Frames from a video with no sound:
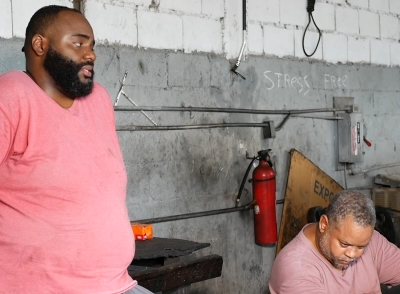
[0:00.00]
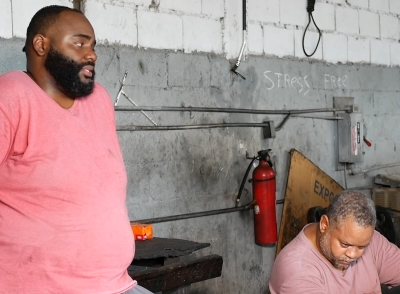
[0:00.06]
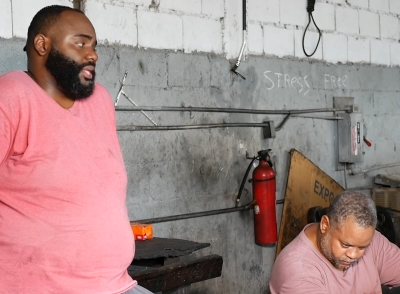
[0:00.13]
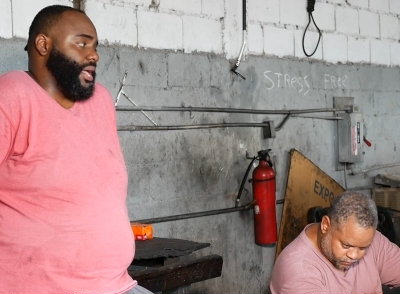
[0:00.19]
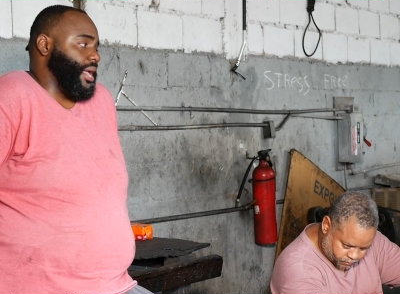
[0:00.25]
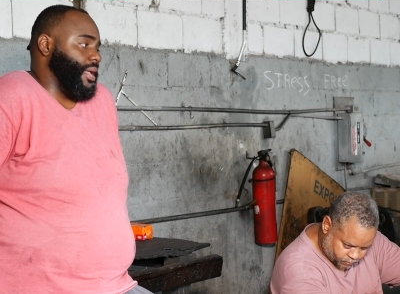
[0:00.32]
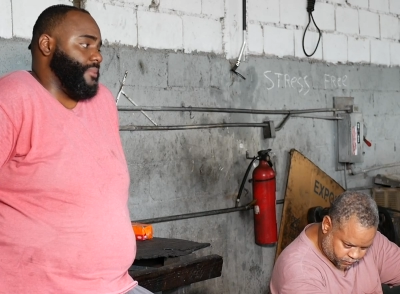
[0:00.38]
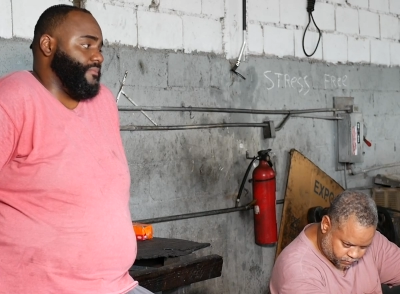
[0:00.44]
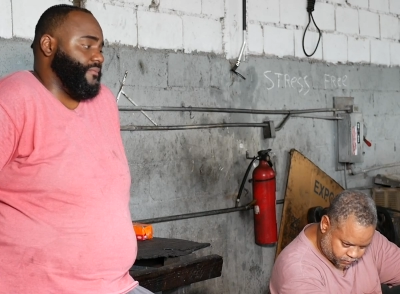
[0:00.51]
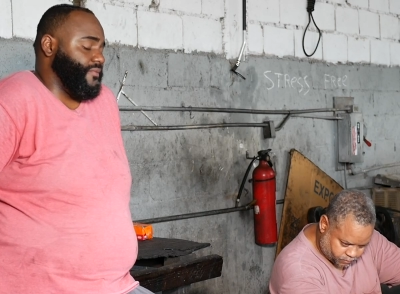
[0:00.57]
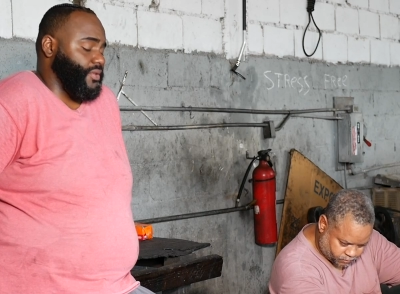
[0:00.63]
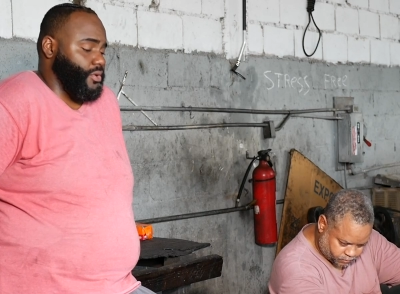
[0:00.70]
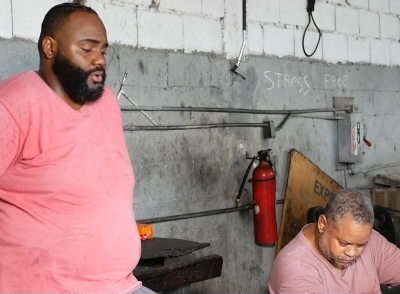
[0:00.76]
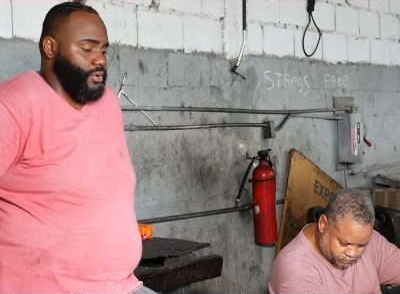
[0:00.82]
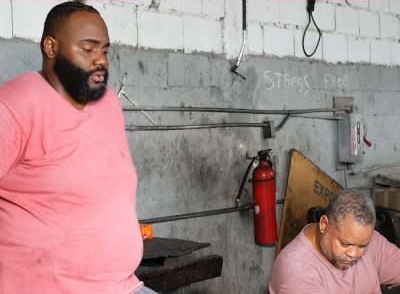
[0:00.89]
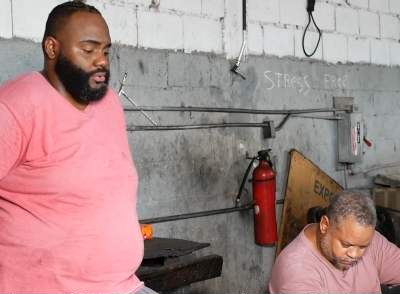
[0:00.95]
Speaker 1: time
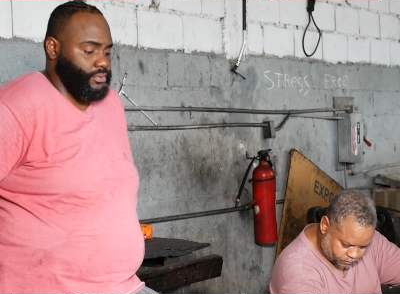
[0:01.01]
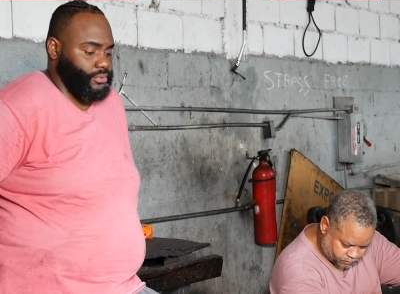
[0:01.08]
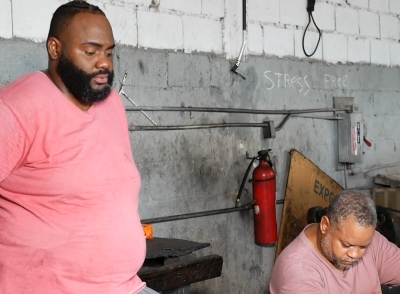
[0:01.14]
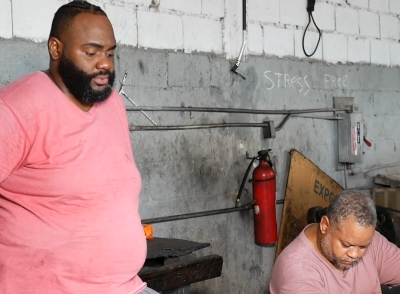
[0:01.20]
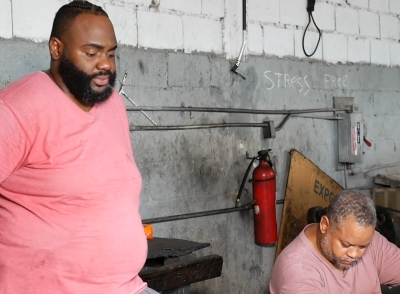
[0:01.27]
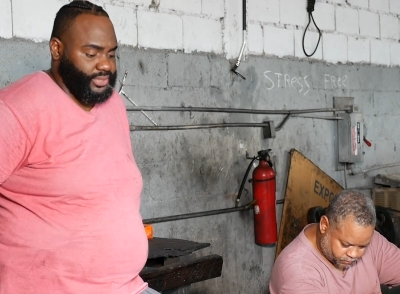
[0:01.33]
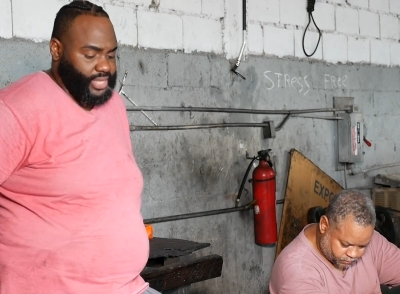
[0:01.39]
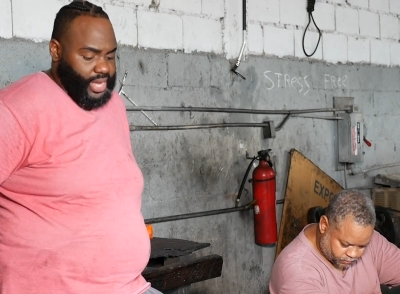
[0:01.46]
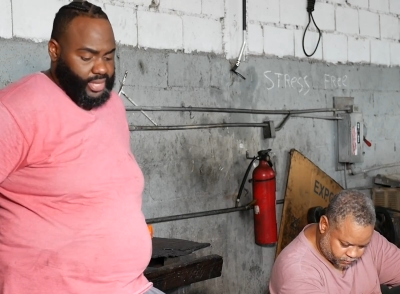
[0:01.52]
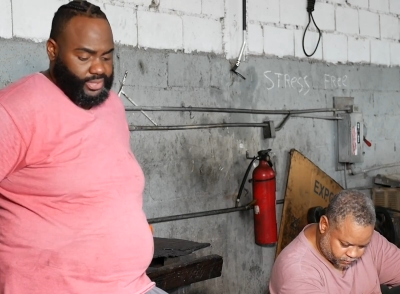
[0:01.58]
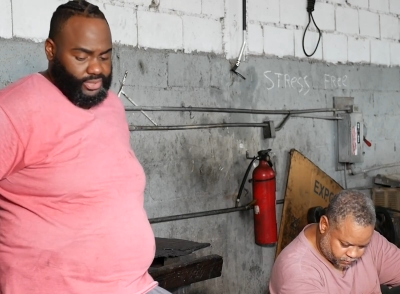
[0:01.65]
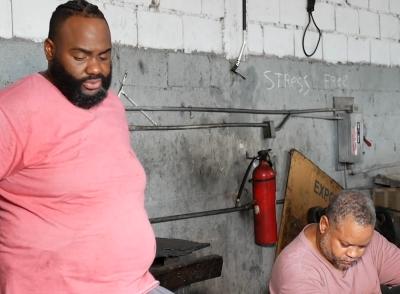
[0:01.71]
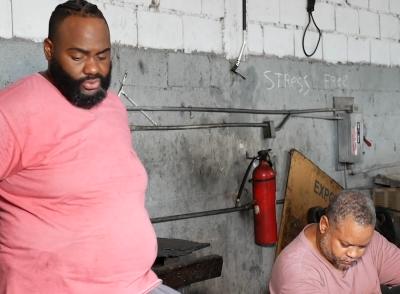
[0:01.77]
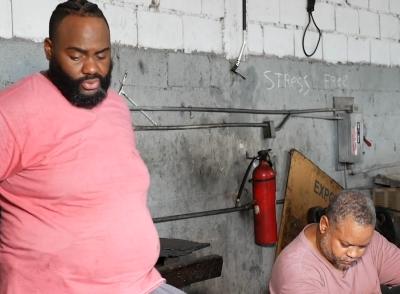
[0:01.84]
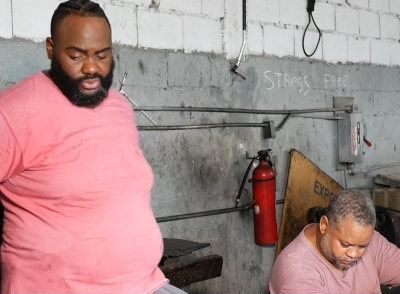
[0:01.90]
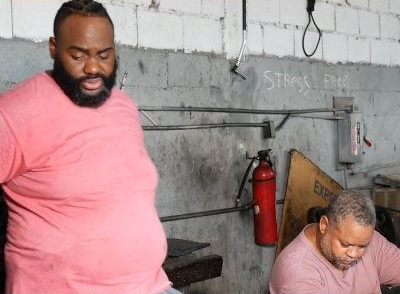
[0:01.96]
figure sort
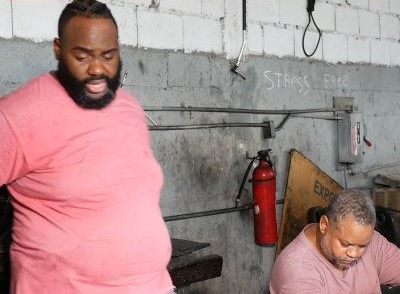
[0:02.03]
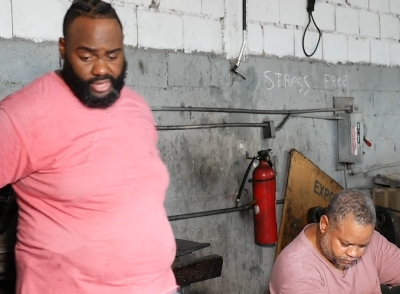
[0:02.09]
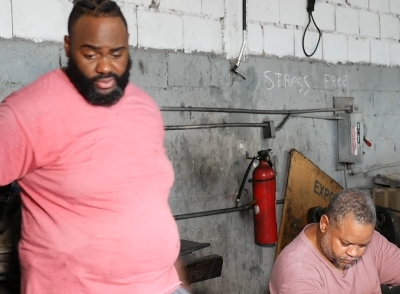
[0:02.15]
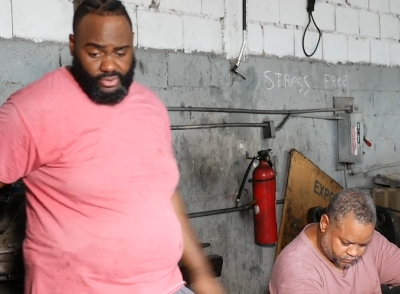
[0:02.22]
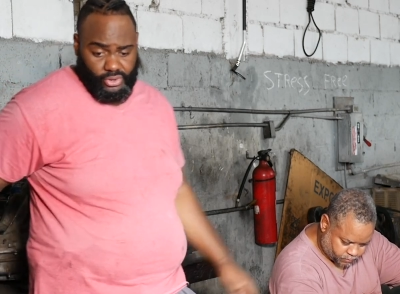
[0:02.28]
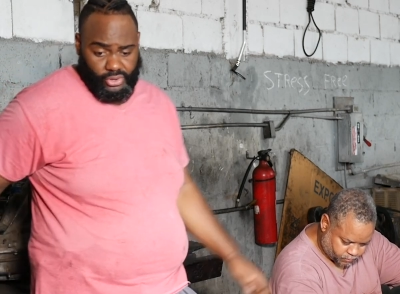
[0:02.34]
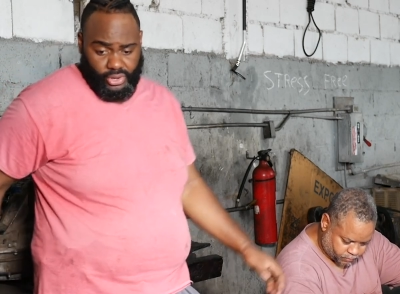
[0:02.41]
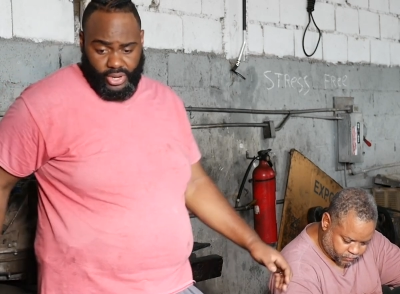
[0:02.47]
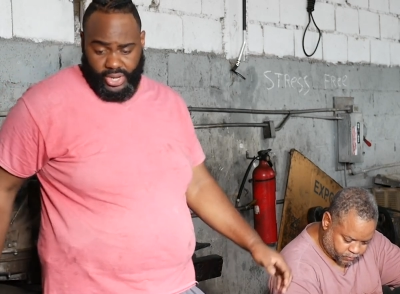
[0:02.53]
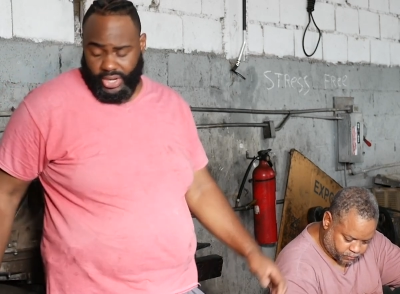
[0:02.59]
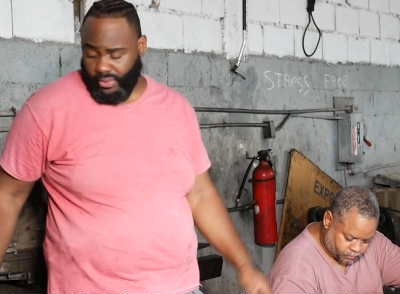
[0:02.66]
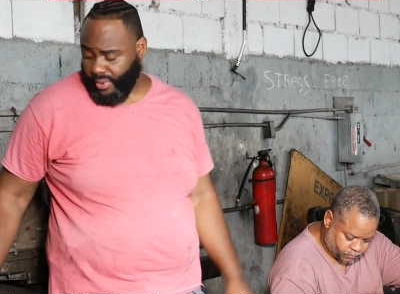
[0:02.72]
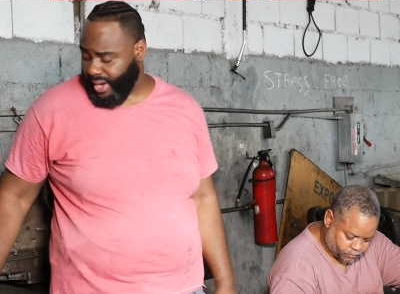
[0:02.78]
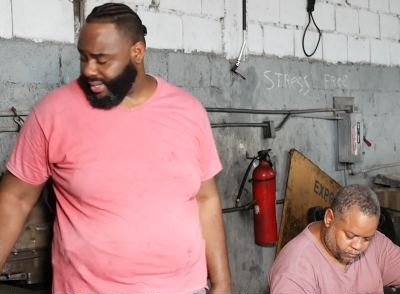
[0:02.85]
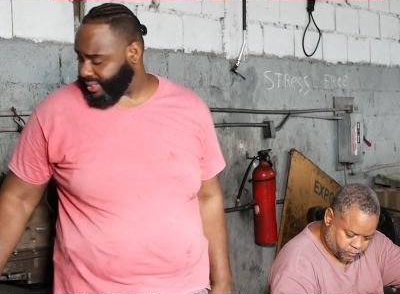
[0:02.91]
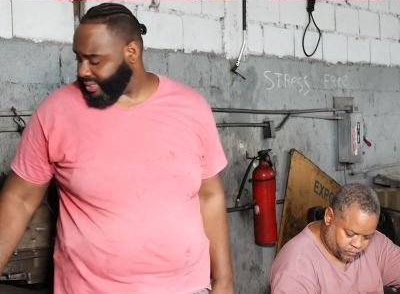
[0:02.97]
it out and go down at the
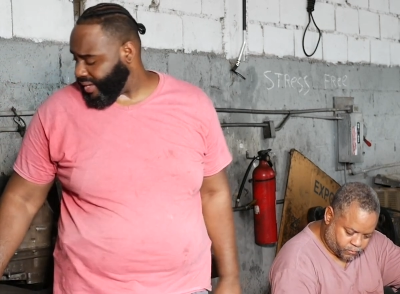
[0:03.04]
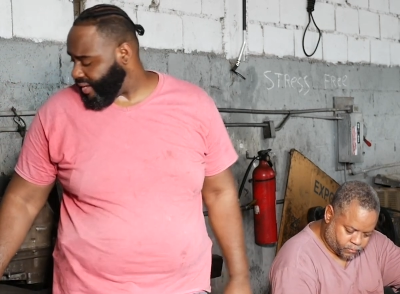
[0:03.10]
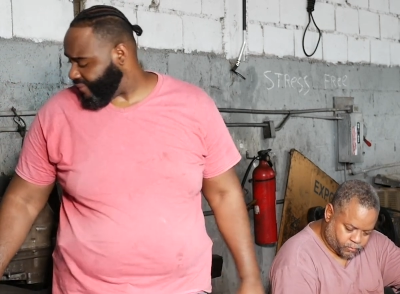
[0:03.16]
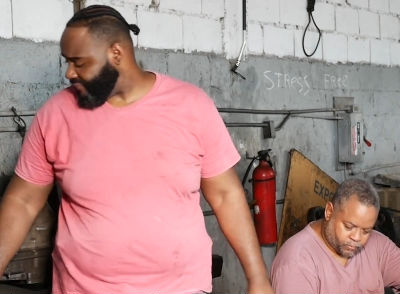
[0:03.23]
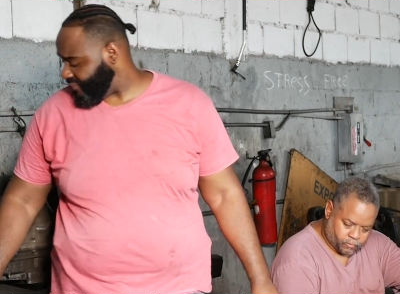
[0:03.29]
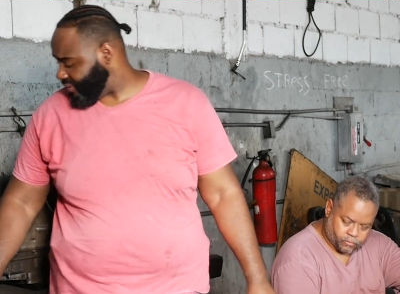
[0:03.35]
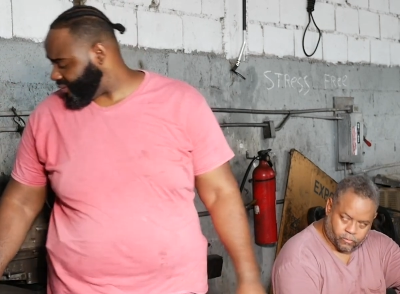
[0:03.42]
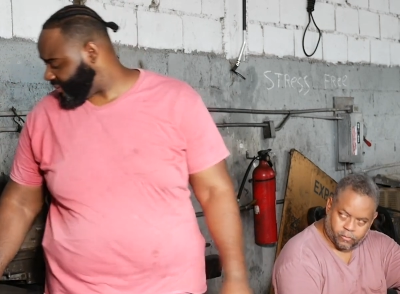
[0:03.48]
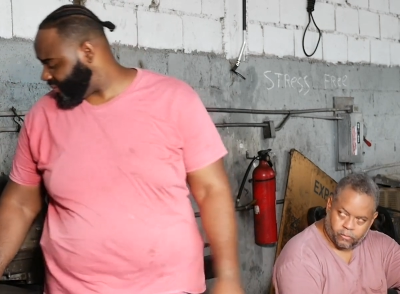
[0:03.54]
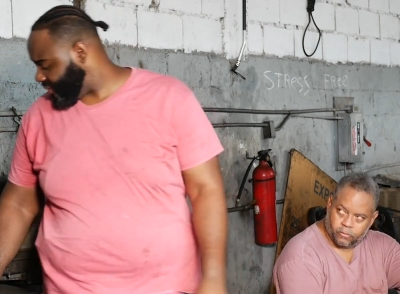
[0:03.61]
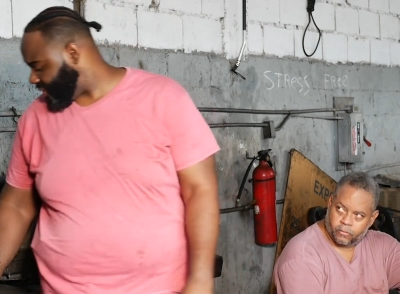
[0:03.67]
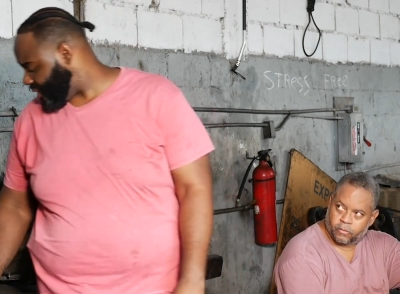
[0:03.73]
water office